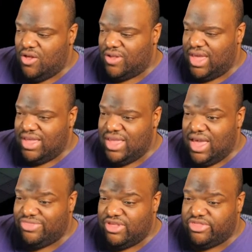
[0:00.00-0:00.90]
Okay,
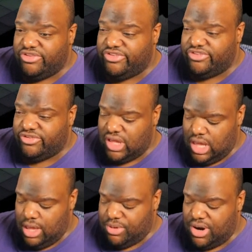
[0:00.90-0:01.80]
yeah, I think this is
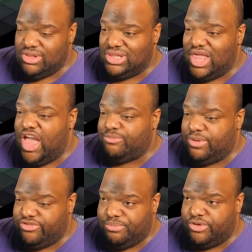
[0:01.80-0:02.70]
uh, probably the last
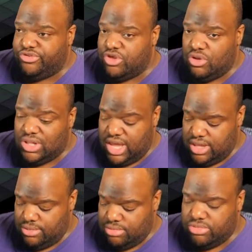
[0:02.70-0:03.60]
place you're supposed to go,
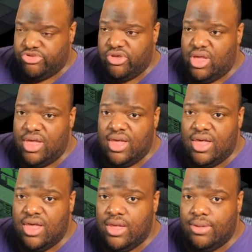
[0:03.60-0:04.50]
like, so,
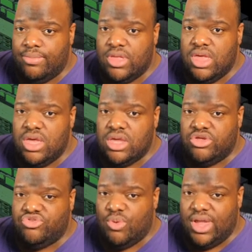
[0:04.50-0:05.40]

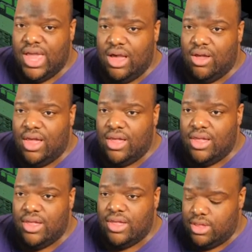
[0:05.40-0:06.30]
um, get your way out.
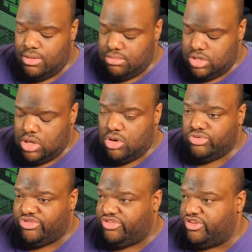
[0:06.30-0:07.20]
Um,
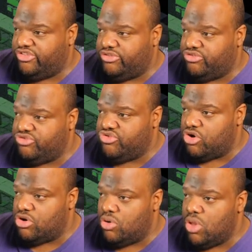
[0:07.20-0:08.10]
notes, this
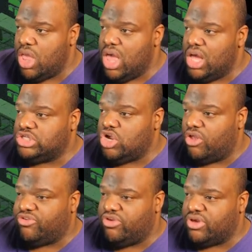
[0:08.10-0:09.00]
journal,
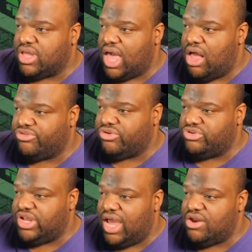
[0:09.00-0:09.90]
talk to
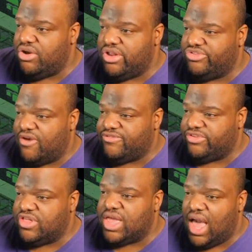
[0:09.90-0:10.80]
Counselor Tanner in his
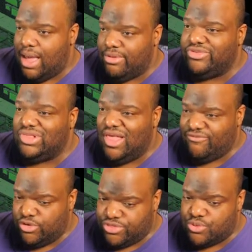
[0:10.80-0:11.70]
office in the Commons,
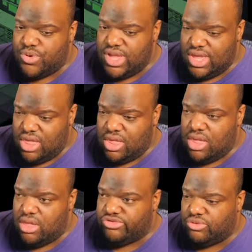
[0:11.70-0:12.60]
level three.
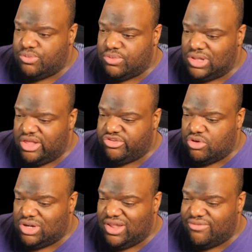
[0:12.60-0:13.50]
Oh, so let's
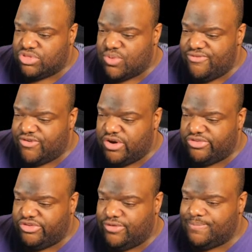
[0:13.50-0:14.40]
go to level three
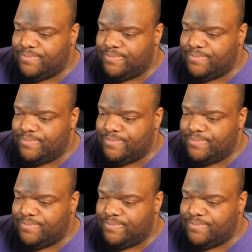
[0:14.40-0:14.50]
first.